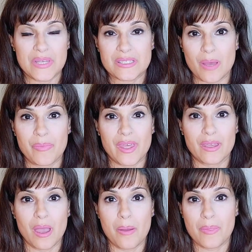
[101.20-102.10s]

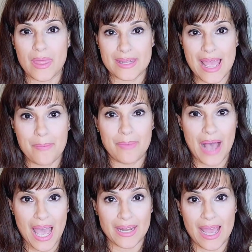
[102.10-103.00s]
something that
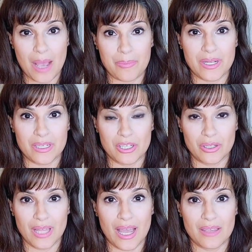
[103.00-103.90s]
bad happen in
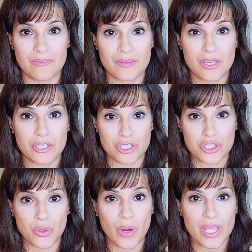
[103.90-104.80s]
your life
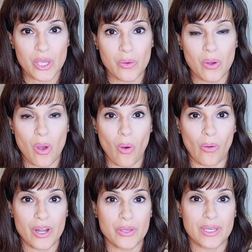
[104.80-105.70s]
destroy you,
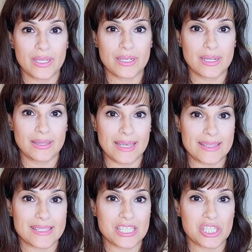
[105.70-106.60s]
or you can let
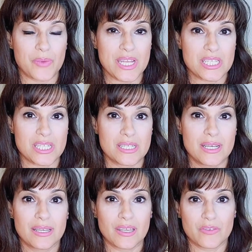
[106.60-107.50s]
the situation
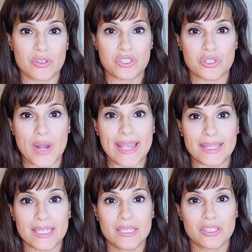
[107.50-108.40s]
give you strength
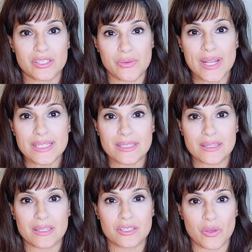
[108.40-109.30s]

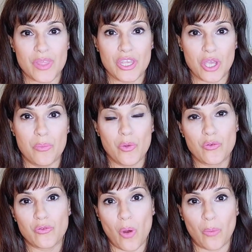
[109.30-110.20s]
so that you can
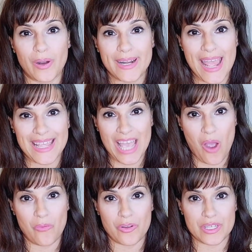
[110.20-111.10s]
move forward and get
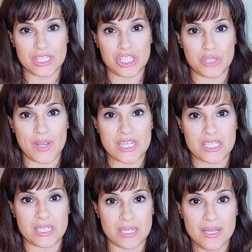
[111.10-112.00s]
over the
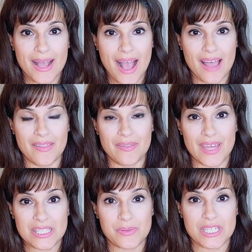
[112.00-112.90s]
situation. And
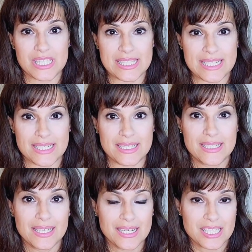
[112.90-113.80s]
that's what she did.
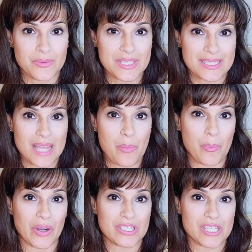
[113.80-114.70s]
She was the type
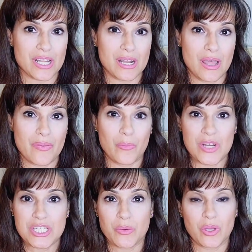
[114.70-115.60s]
of person,
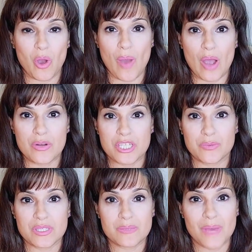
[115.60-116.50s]
when she would go out, she
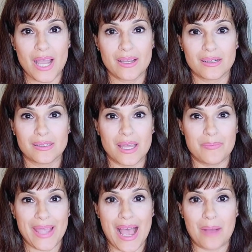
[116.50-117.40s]
would smile
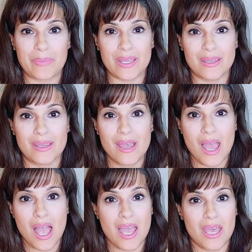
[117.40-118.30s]
and be happy
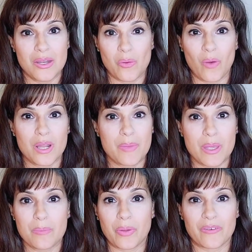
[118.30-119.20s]
and want to
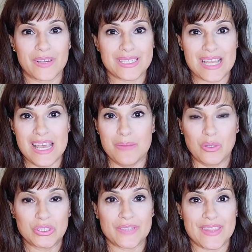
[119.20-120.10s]
be perfect in
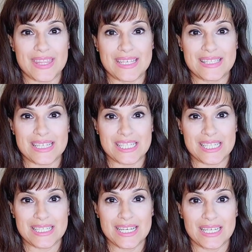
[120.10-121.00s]
most of the things that
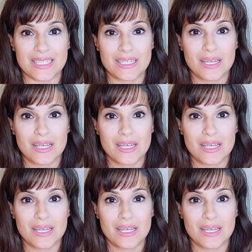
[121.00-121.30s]
she did.